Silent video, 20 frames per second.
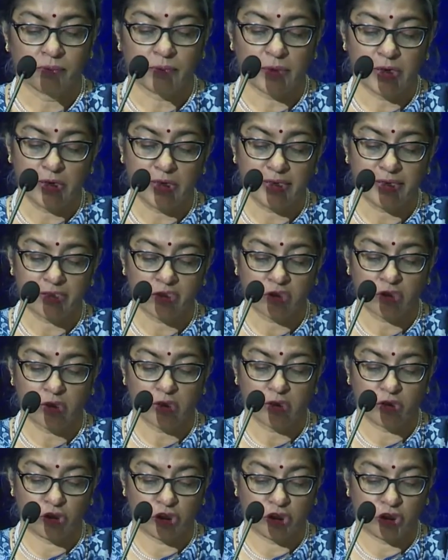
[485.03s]
India's
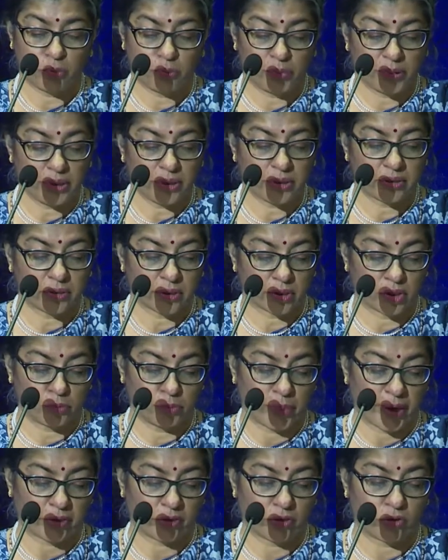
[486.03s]
GDP is
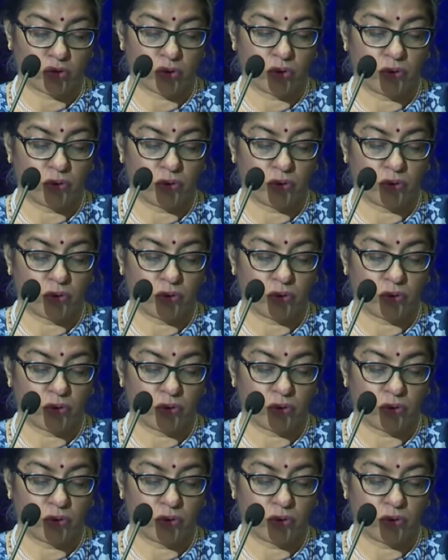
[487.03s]
expected to